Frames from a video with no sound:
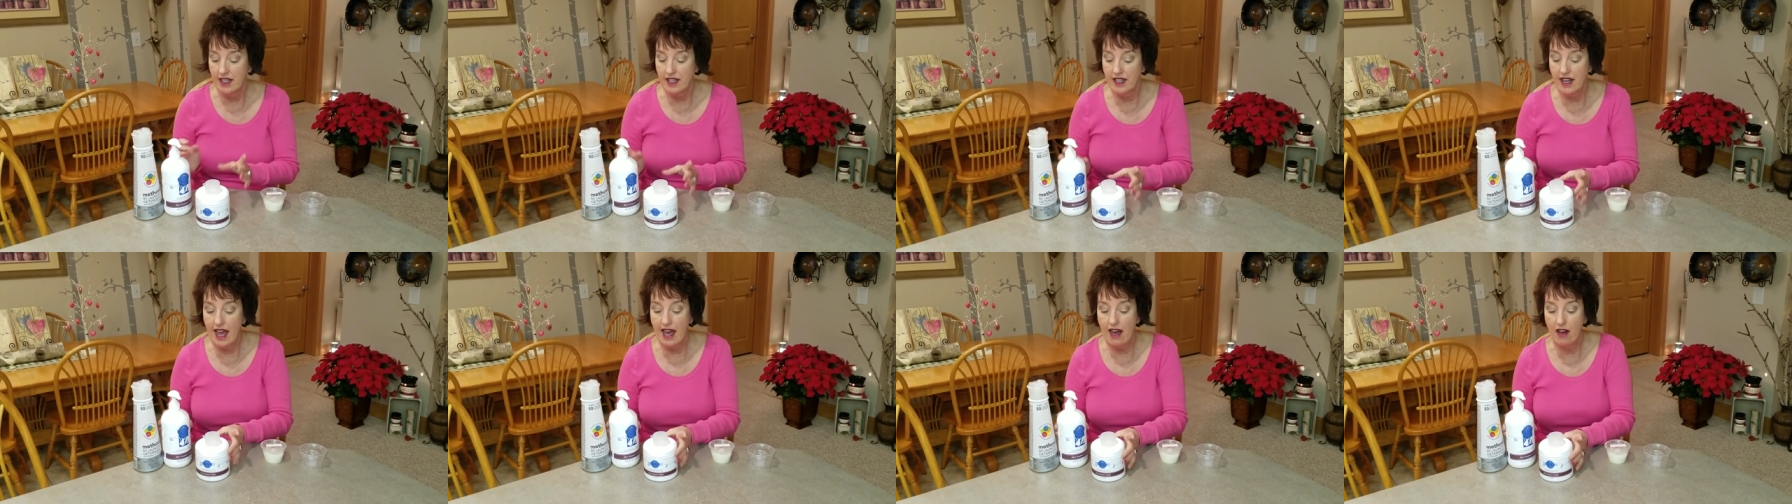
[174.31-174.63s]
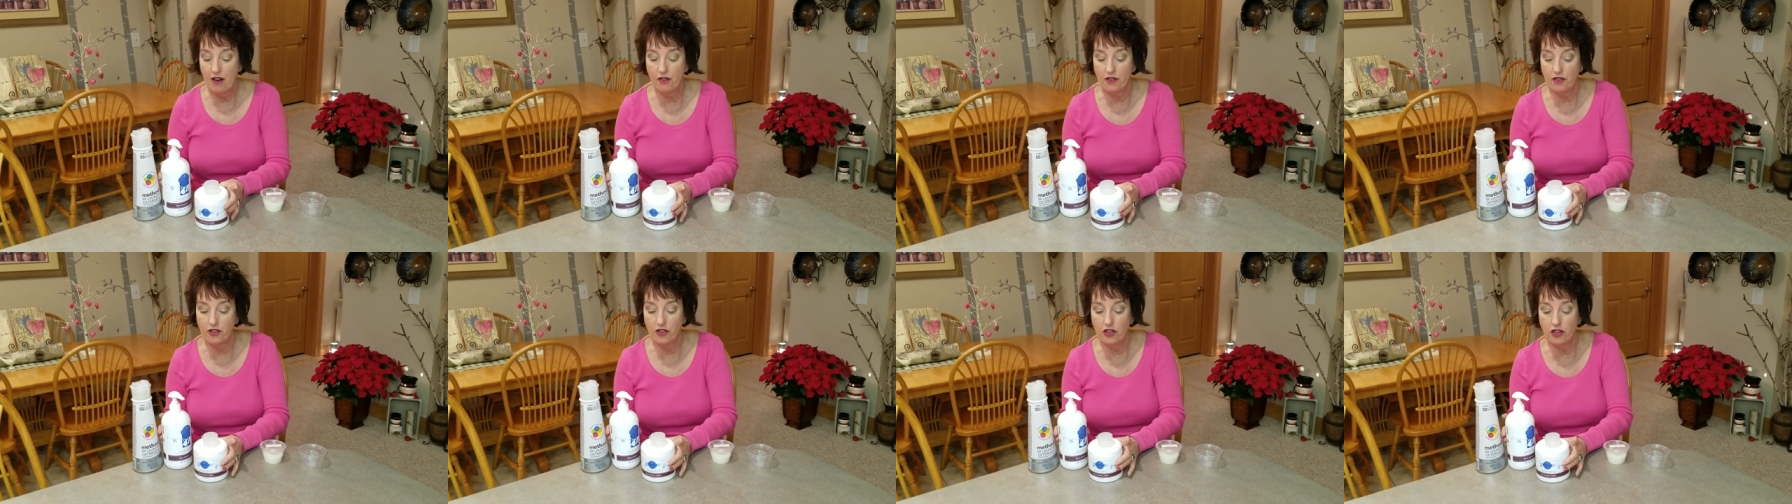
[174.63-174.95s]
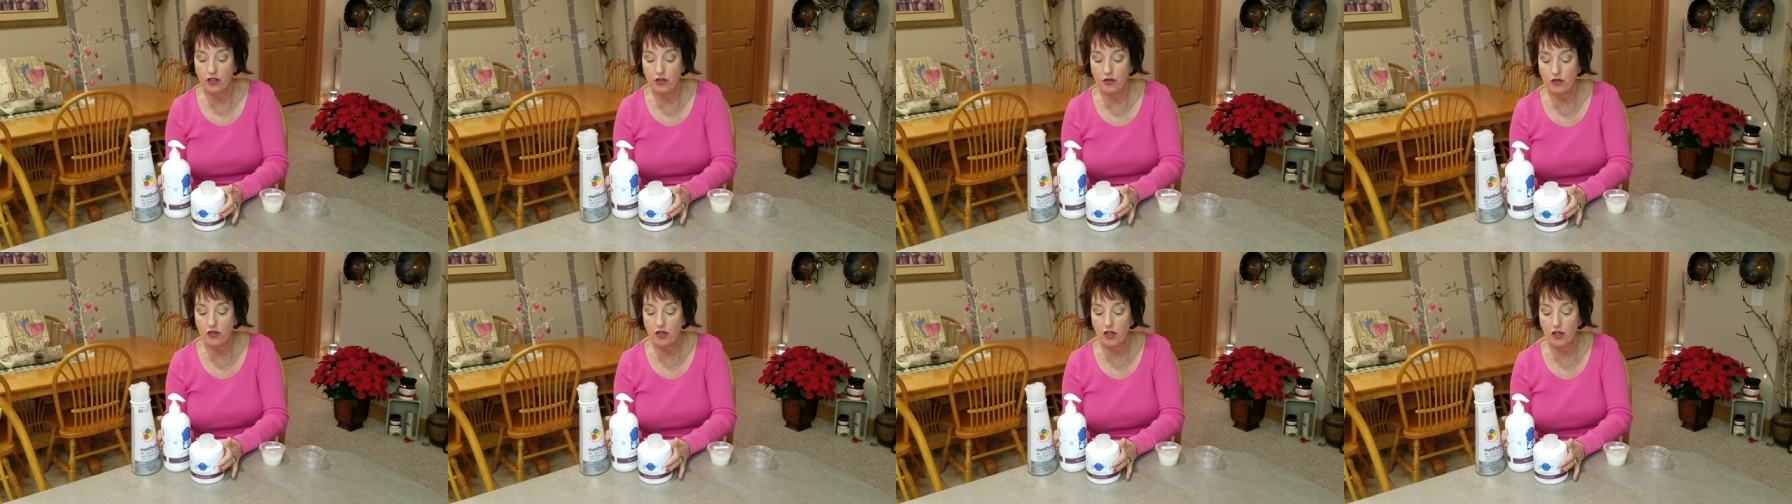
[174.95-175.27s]
Now,
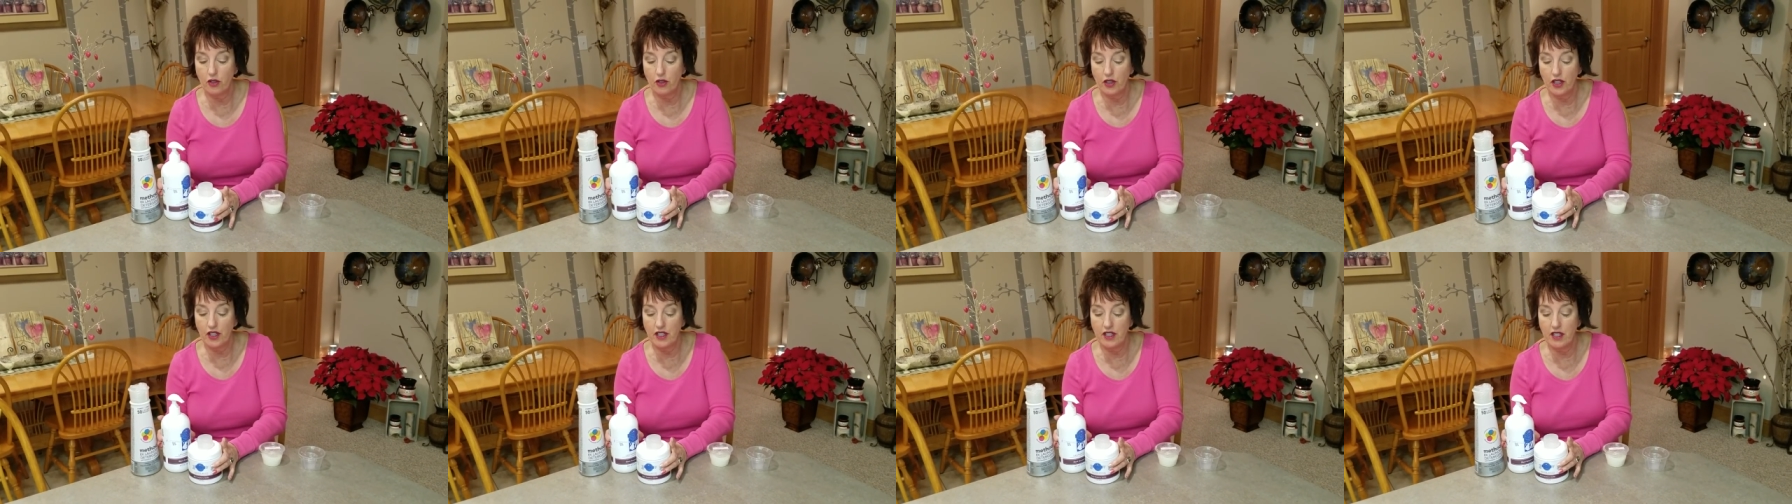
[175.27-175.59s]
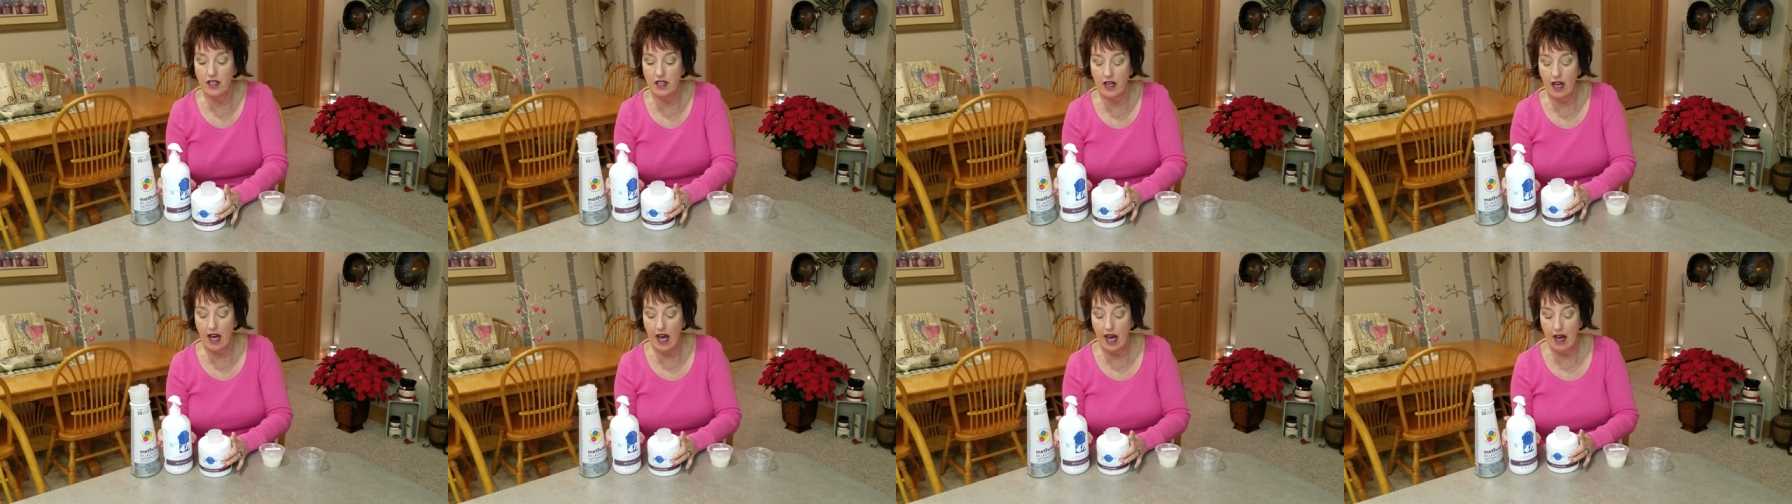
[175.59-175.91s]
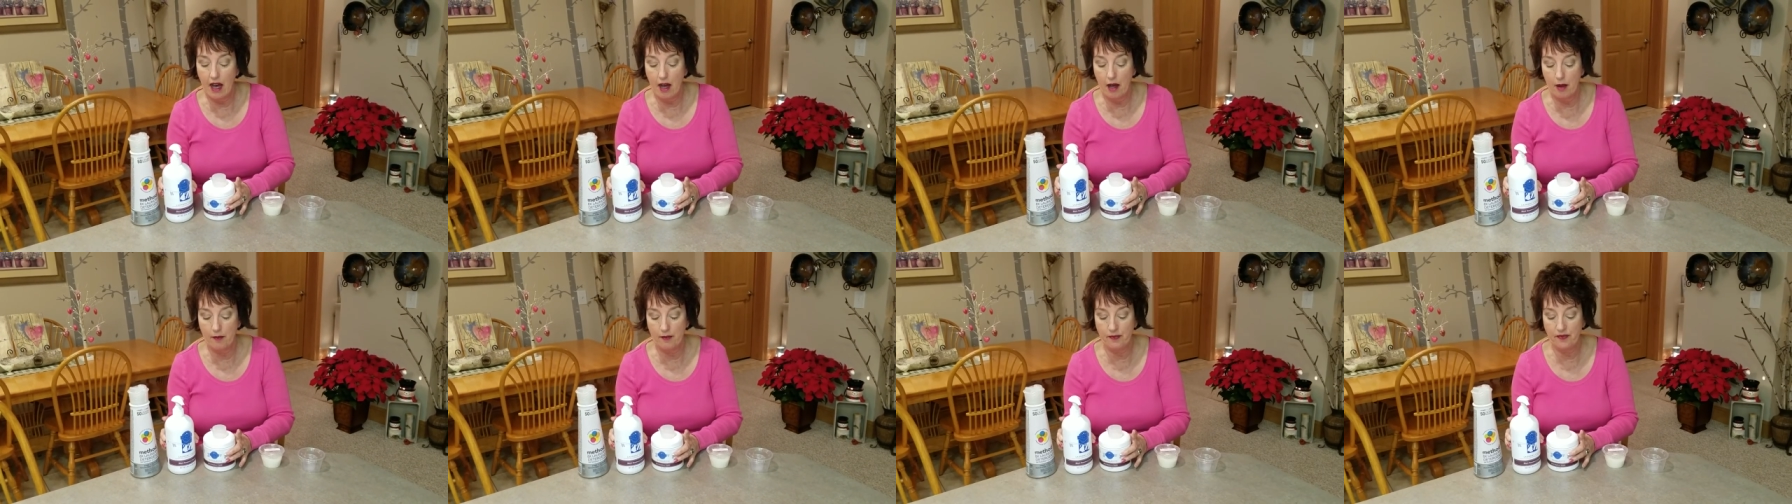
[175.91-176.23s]
you could
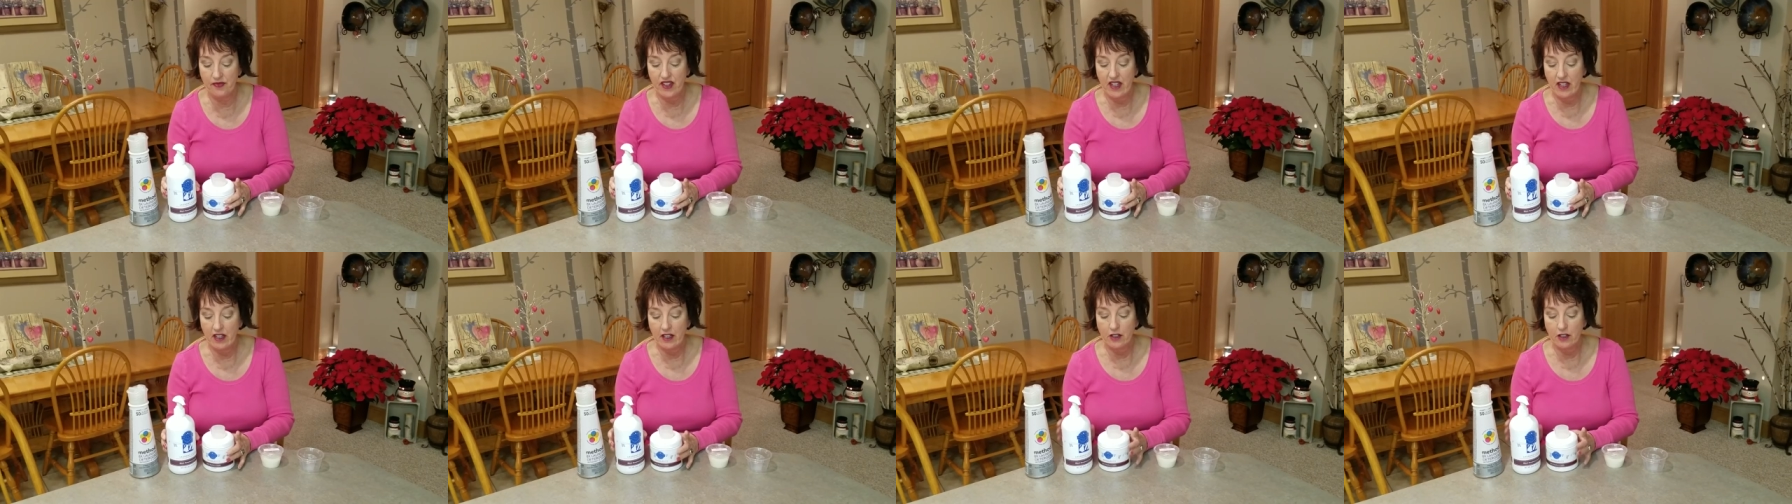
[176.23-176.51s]
um,